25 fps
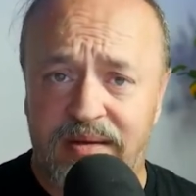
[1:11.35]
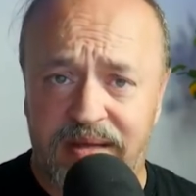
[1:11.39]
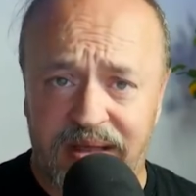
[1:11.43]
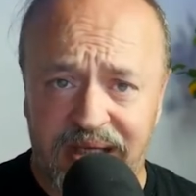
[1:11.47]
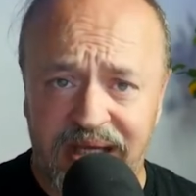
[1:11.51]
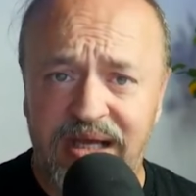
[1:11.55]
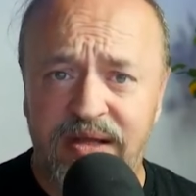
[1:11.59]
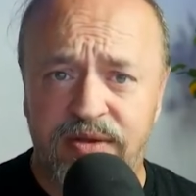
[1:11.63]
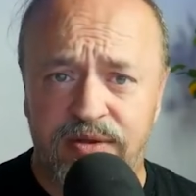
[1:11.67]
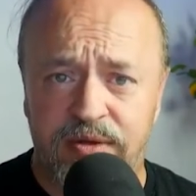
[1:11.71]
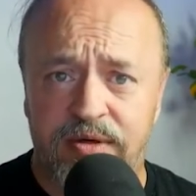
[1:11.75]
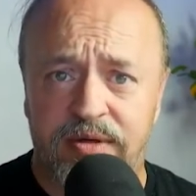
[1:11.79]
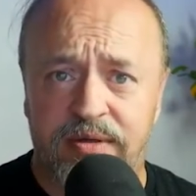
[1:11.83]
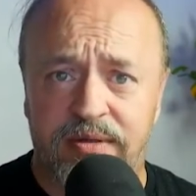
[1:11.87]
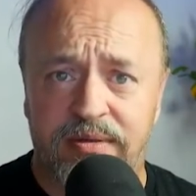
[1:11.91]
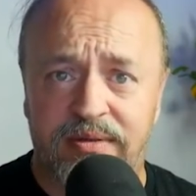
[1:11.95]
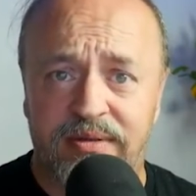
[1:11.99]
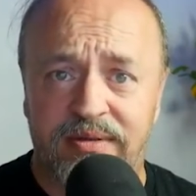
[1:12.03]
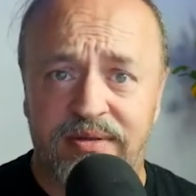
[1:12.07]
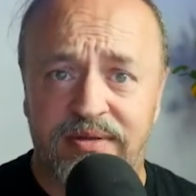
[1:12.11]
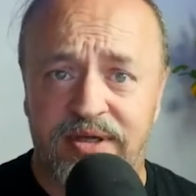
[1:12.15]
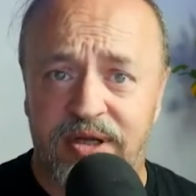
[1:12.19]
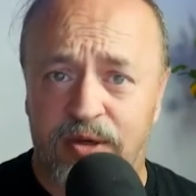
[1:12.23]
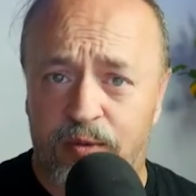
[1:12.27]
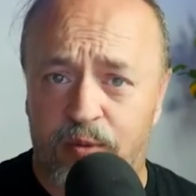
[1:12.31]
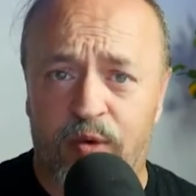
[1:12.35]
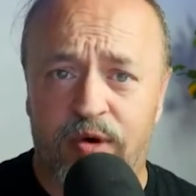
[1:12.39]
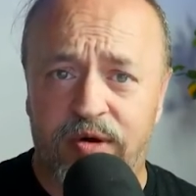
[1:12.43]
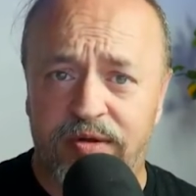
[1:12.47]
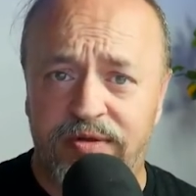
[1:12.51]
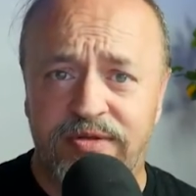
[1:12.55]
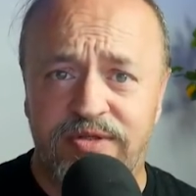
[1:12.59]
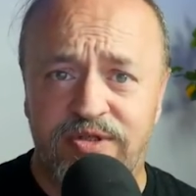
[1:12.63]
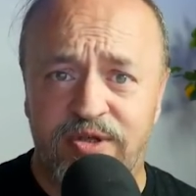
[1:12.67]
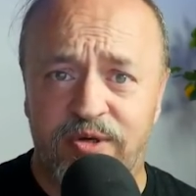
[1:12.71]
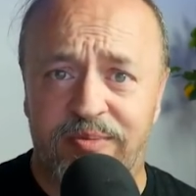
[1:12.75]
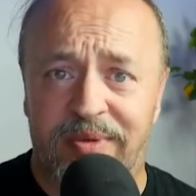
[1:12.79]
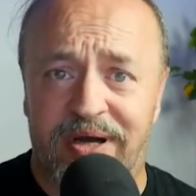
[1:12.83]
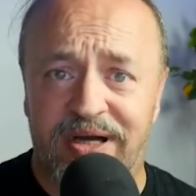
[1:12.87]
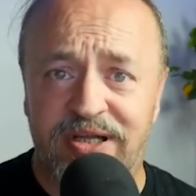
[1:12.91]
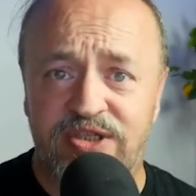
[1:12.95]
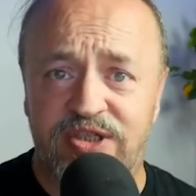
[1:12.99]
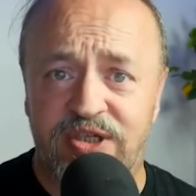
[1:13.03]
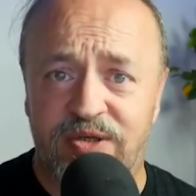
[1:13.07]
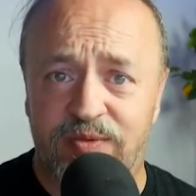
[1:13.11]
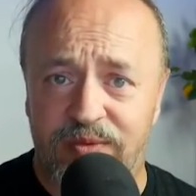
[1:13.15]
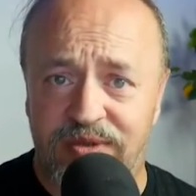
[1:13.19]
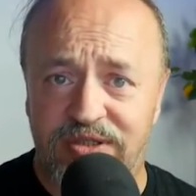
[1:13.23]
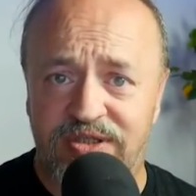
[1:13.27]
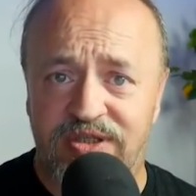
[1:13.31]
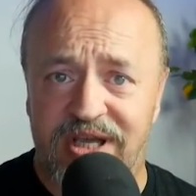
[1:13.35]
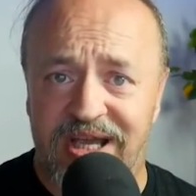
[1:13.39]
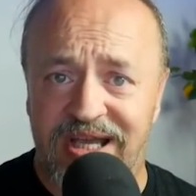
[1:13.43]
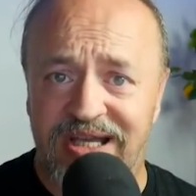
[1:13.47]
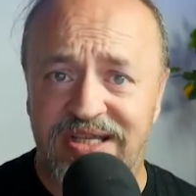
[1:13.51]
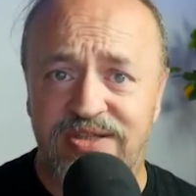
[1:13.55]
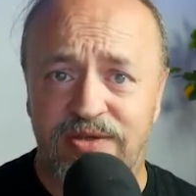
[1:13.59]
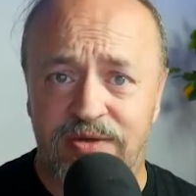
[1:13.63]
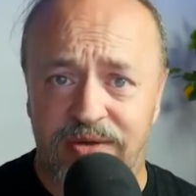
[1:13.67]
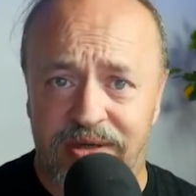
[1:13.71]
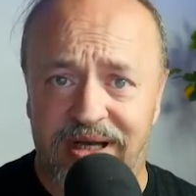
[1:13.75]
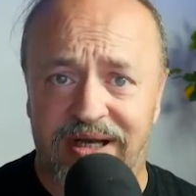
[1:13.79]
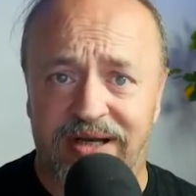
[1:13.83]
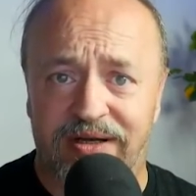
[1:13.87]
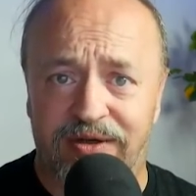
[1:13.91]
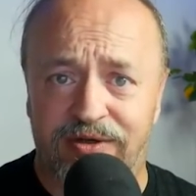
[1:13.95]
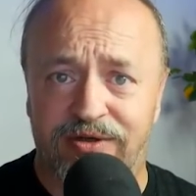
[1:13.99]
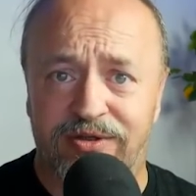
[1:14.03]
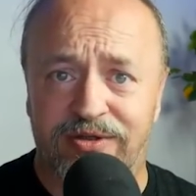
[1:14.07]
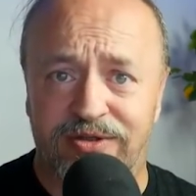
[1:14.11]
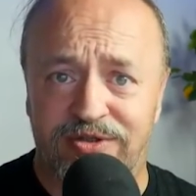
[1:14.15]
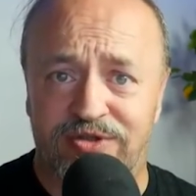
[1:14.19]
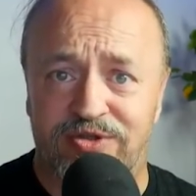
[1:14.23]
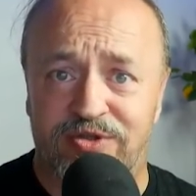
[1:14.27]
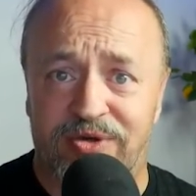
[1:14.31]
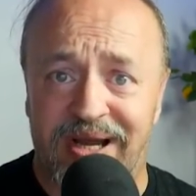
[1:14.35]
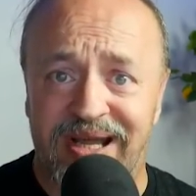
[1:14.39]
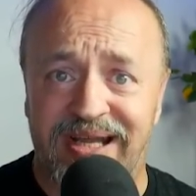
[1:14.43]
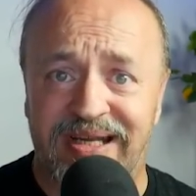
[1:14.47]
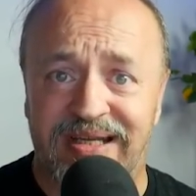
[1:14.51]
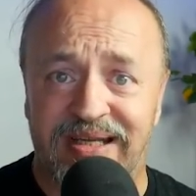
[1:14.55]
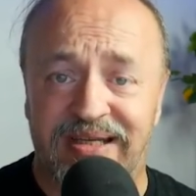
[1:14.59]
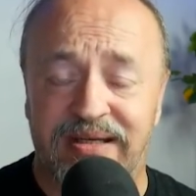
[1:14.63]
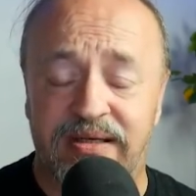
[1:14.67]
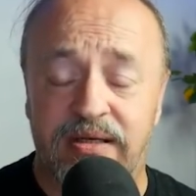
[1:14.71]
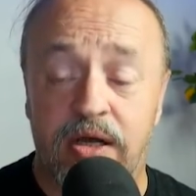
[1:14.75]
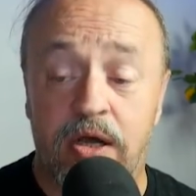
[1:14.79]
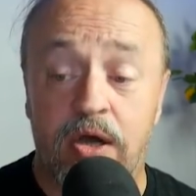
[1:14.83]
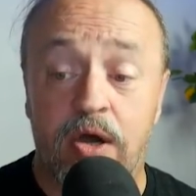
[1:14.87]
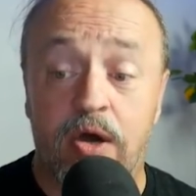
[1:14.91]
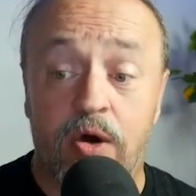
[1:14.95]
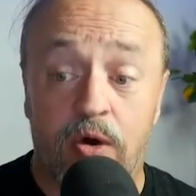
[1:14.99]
either they're worth too much, in which case you get a good trade-in,